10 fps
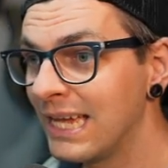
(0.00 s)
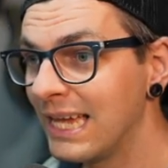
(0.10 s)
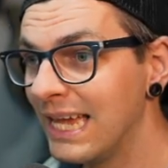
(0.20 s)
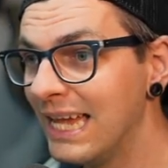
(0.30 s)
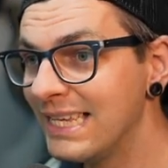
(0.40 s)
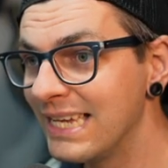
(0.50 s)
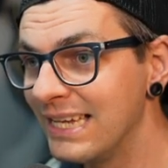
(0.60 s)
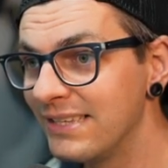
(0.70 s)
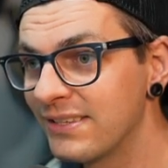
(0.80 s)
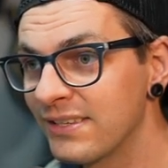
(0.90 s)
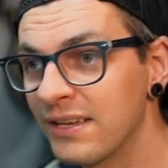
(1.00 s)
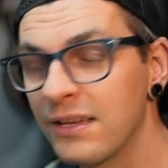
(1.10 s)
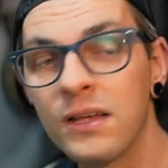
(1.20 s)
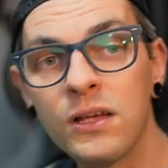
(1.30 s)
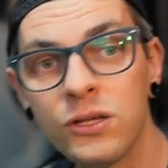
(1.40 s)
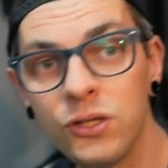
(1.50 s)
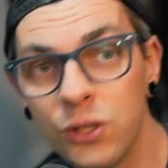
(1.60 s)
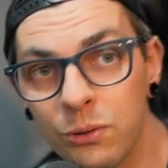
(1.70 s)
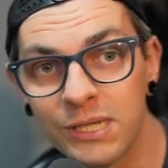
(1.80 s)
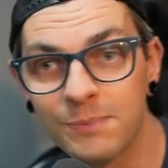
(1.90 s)
it is
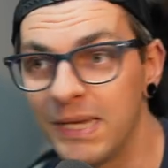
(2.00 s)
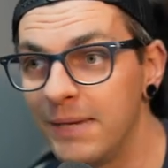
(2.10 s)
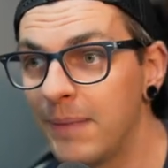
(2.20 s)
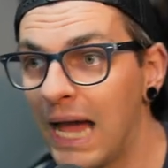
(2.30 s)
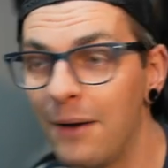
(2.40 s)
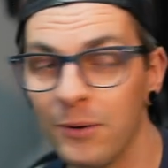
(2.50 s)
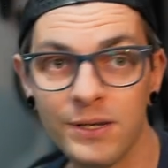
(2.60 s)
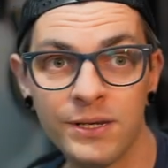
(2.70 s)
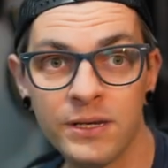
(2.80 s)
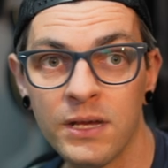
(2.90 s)
USB powered.